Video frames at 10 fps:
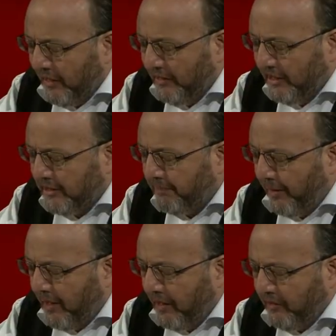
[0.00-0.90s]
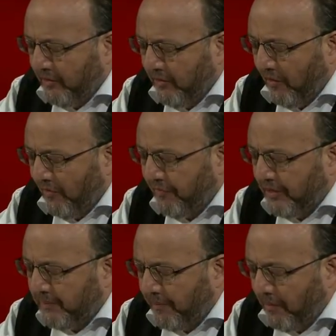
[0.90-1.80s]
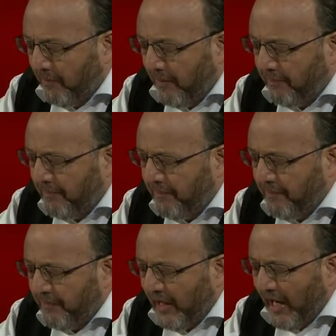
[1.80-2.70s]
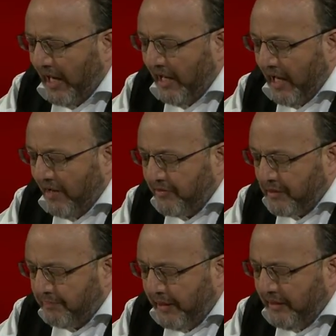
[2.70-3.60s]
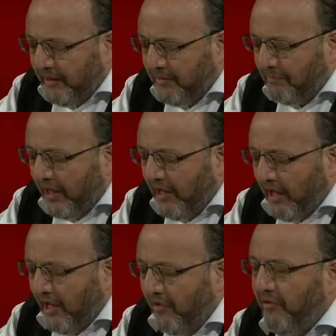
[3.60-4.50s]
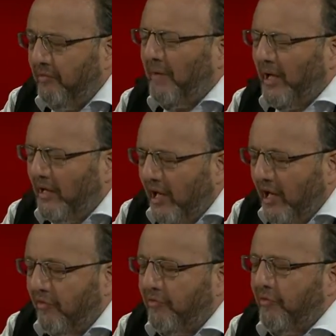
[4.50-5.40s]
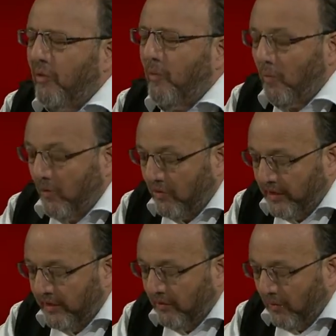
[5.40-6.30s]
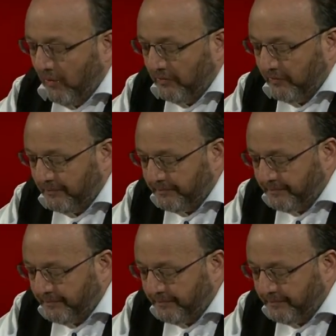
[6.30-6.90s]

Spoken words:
this part of this problem I have spent my life working on.